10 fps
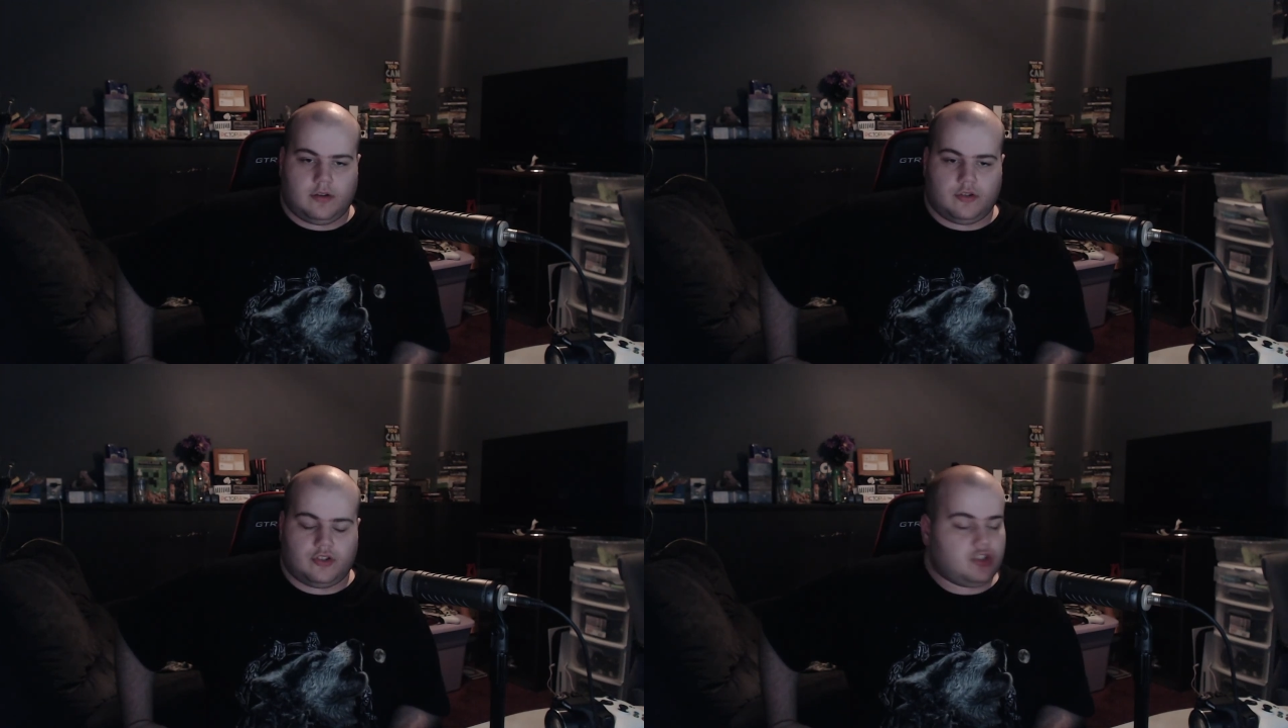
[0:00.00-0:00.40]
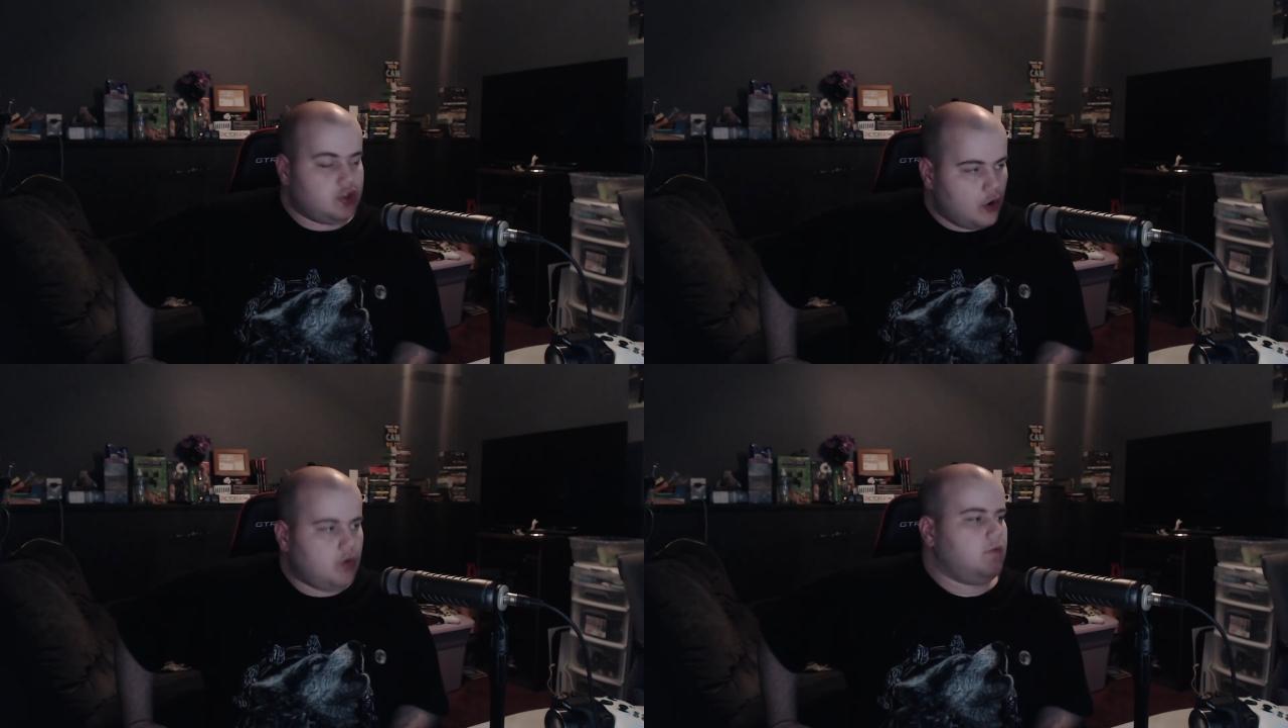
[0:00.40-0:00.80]

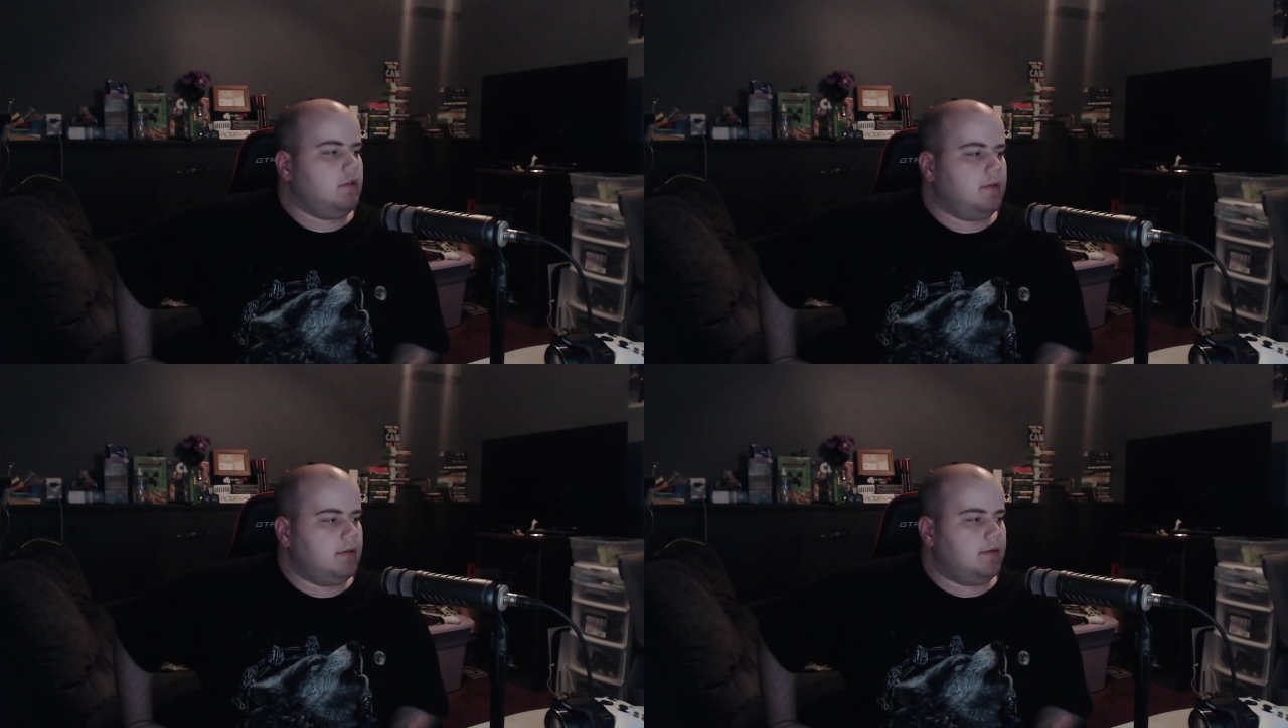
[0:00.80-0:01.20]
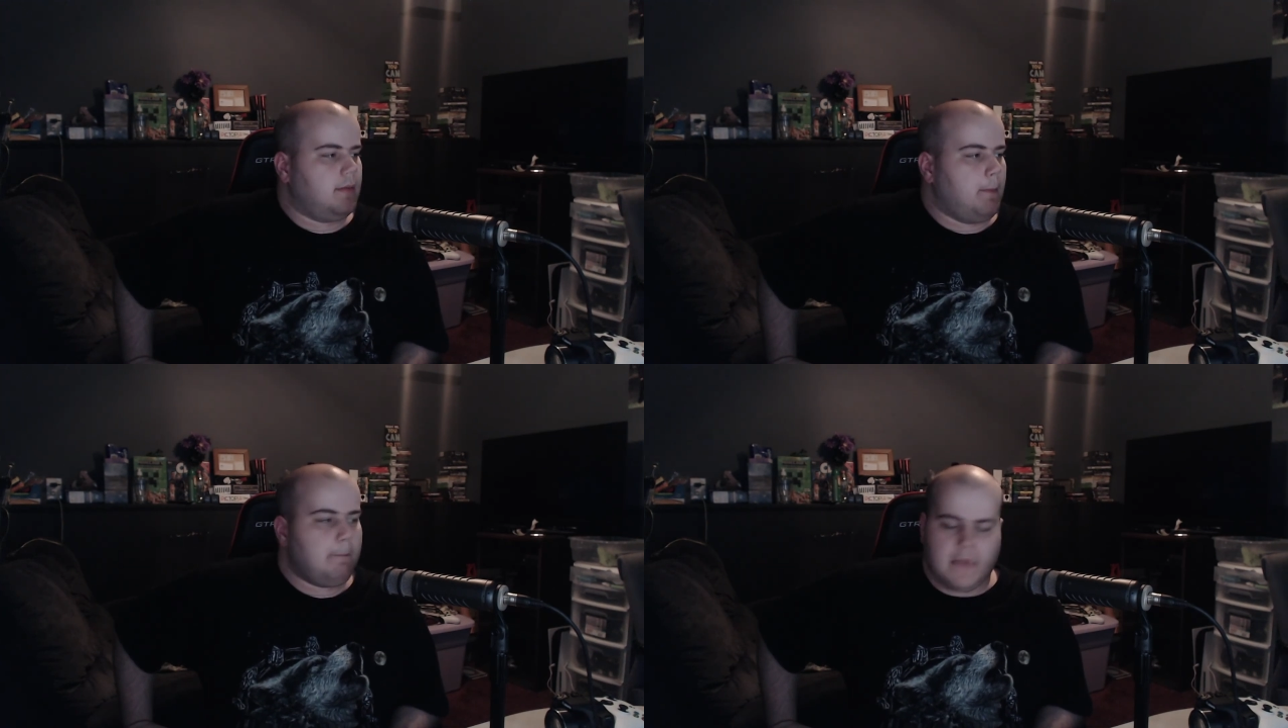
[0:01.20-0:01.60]
so
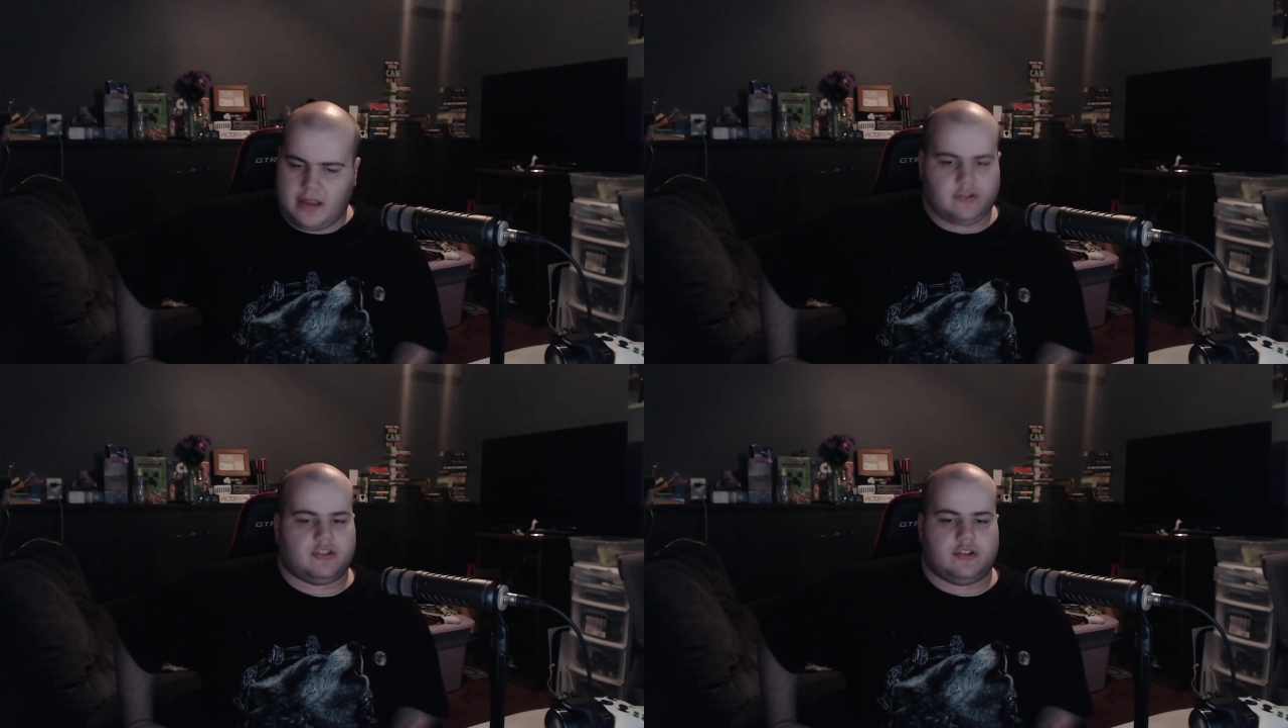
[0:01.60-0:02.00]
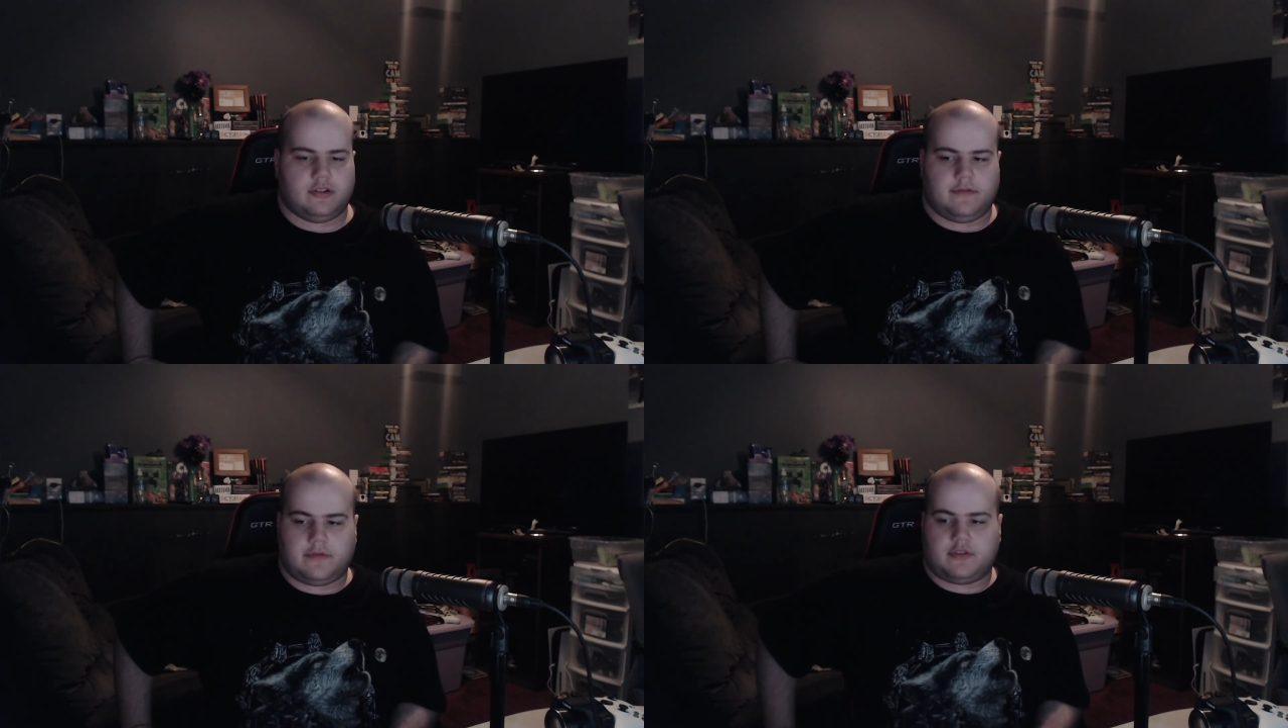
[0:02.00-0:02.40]
much
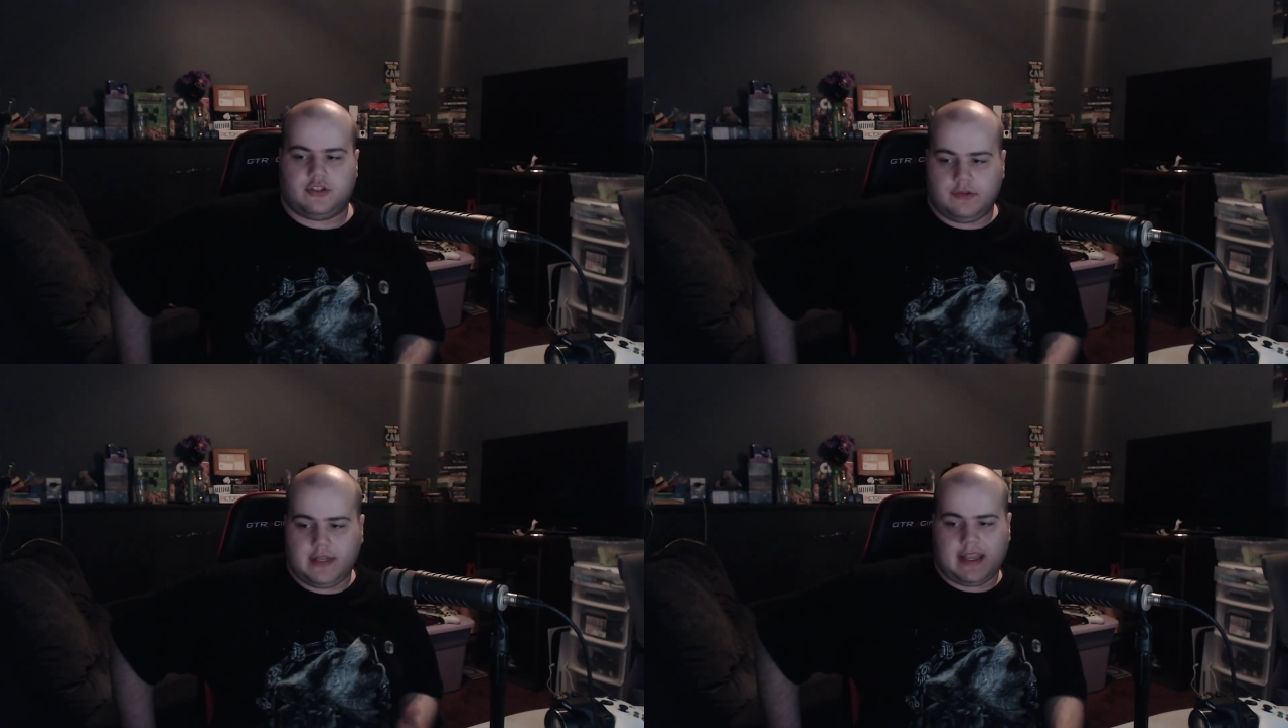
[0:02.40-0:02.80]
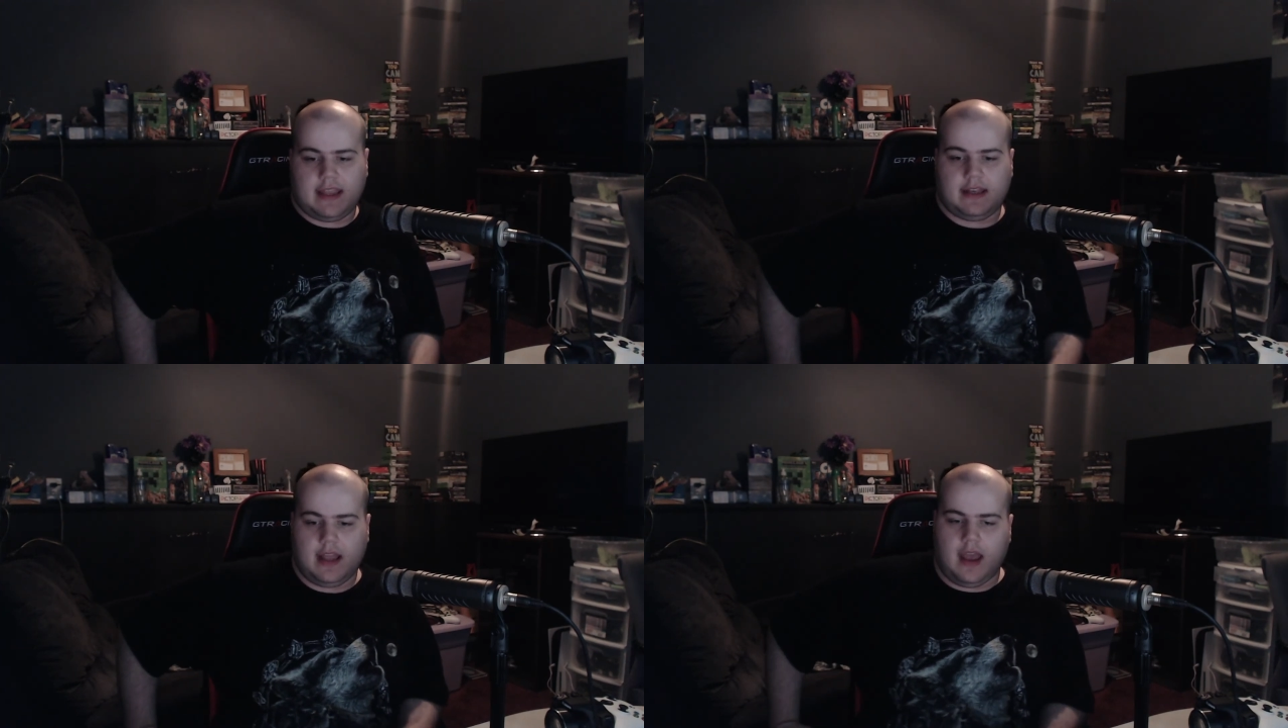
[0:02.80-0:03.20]
for tuning
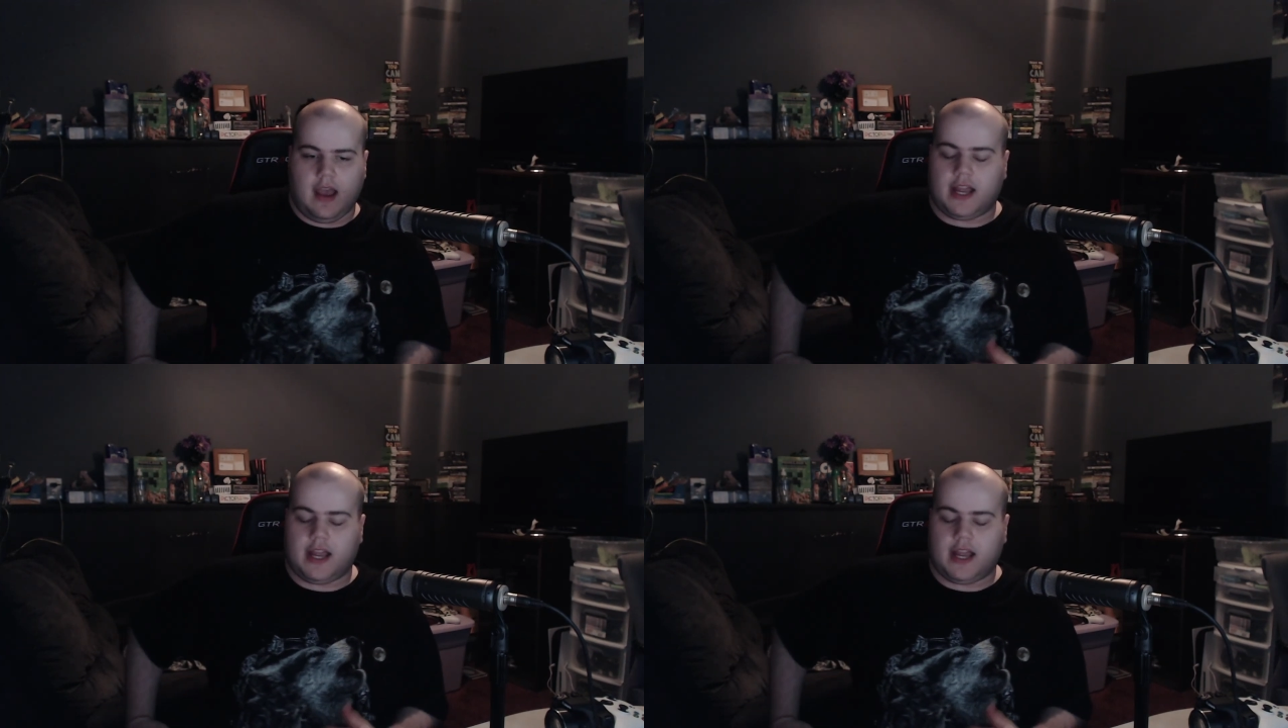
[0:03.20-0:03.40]
in. I